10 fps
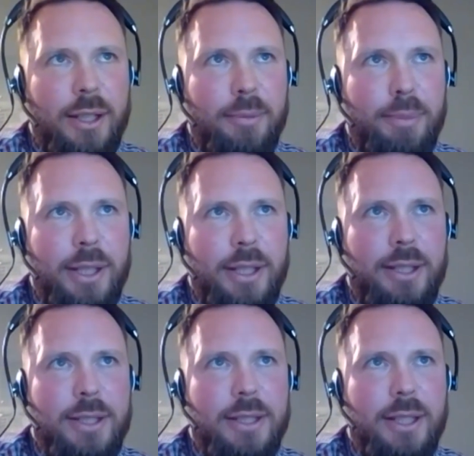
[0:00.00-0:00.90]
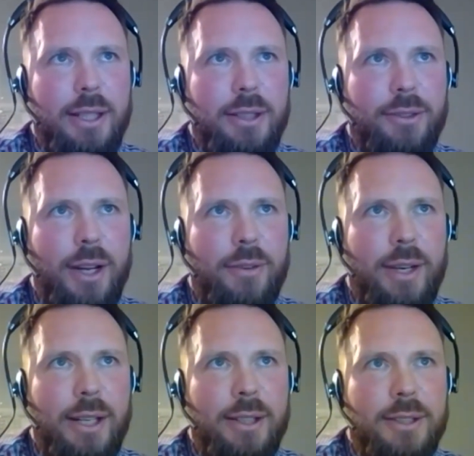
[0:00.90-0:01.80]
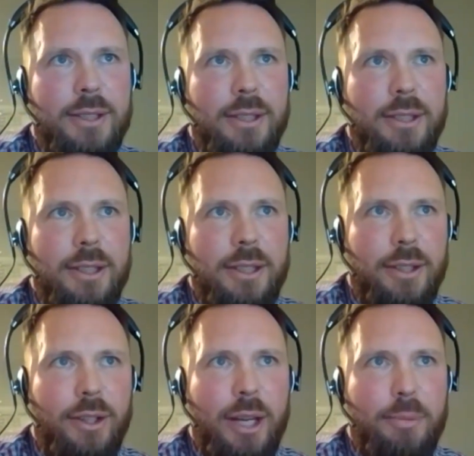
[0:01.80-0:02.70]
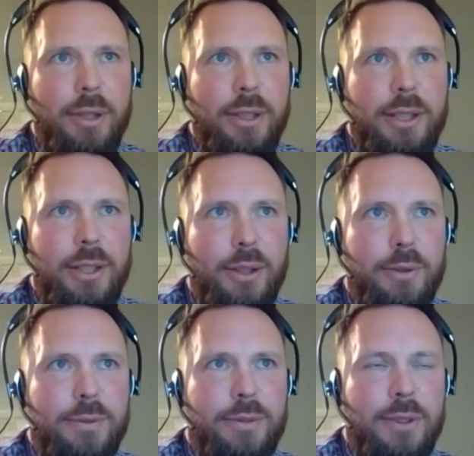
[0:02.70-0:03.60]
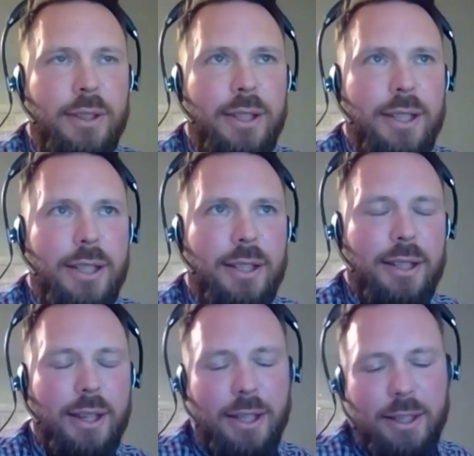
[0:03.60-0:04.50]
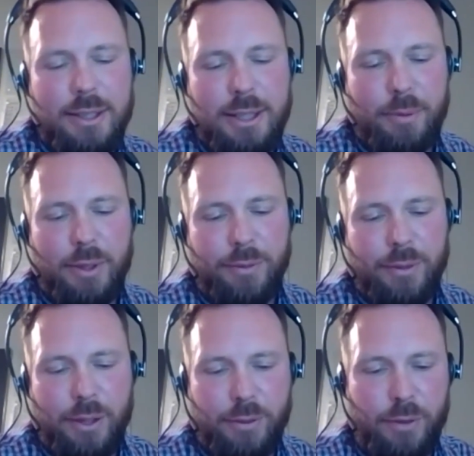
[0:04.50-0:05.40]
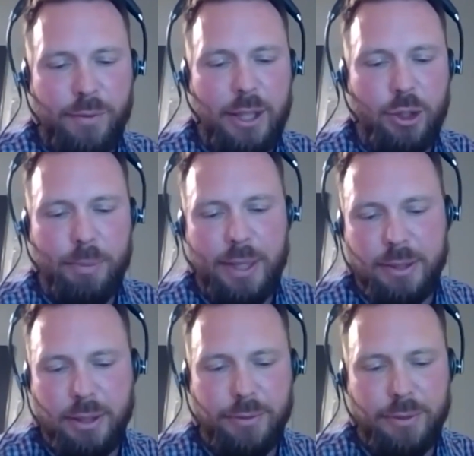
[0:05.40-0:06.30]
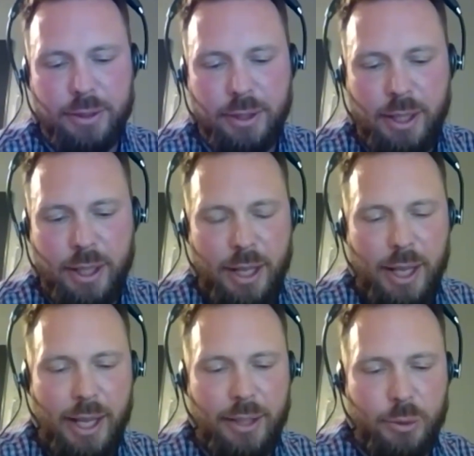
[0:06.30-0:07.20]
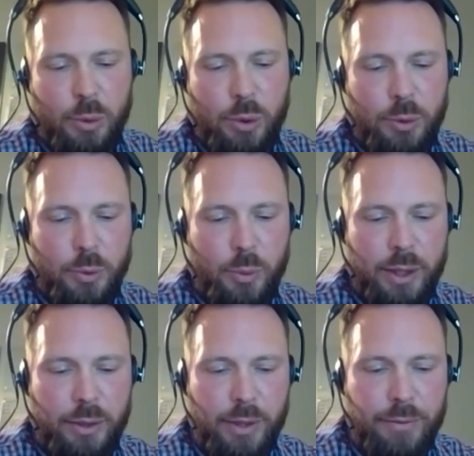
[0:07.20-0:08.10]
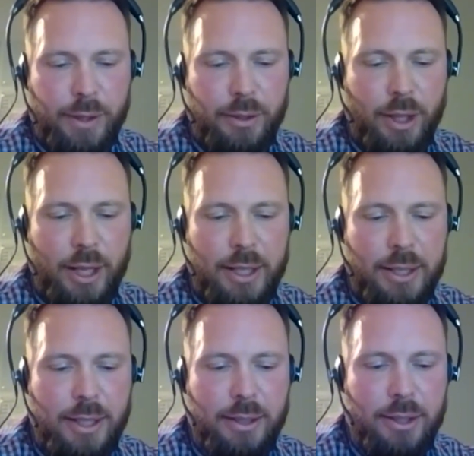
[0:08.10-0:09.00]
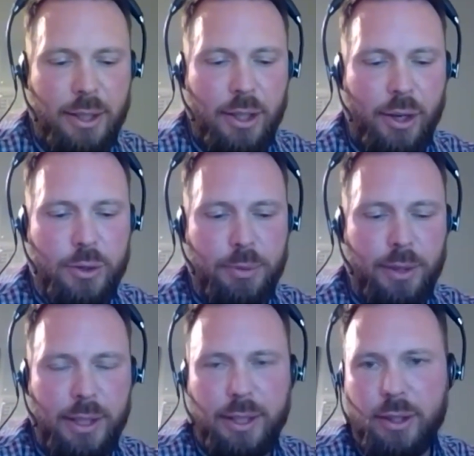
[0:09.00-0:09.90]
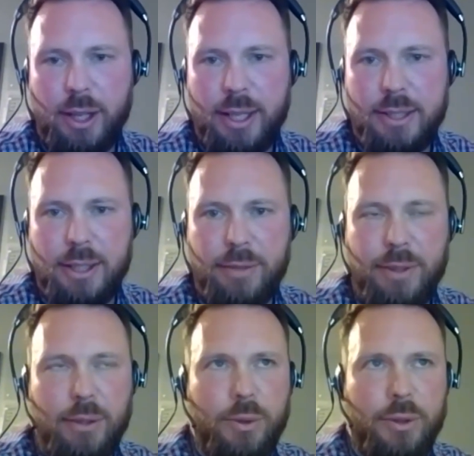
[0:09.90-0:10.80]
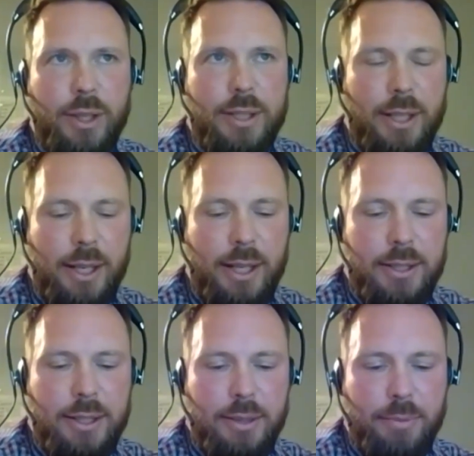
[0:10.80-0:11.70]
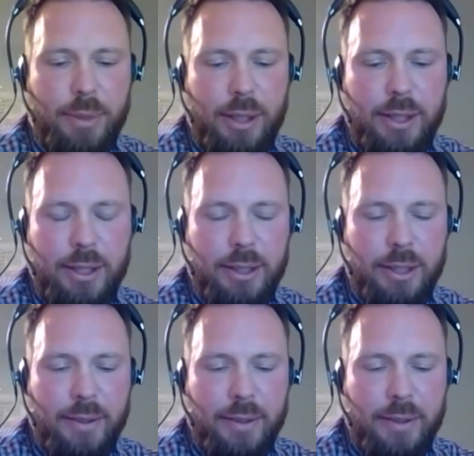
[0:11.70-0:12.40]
piece around the liability of an event not being delivered and where the refund lies. And ultimately it lies at the event organizer. But I think